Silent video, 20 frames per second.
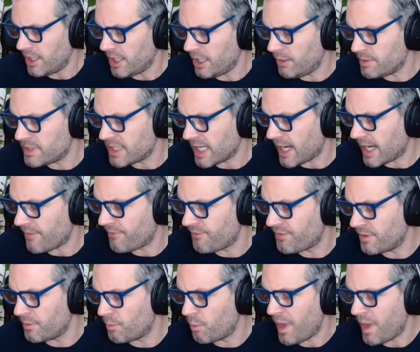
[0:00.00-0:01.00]
You would have
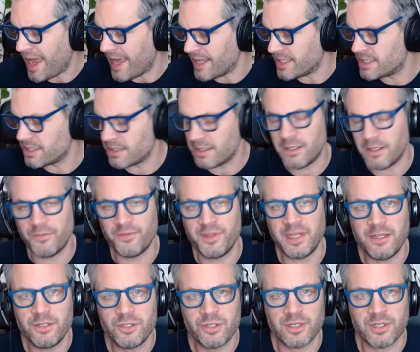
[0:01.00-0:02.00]
the weight of
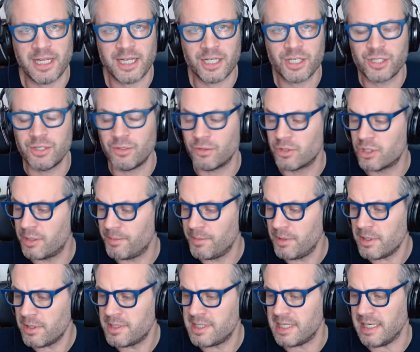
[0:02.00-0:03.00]
the international
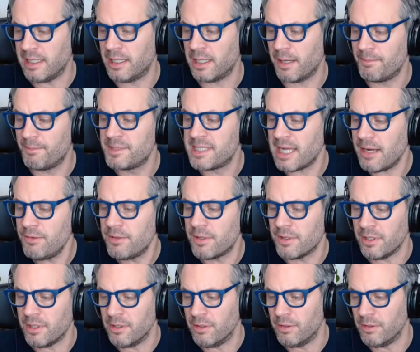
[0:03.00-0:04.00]
community come down
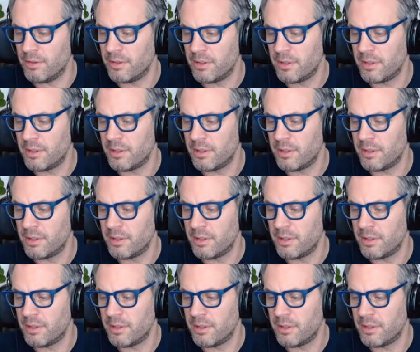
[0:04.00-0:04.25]
on you.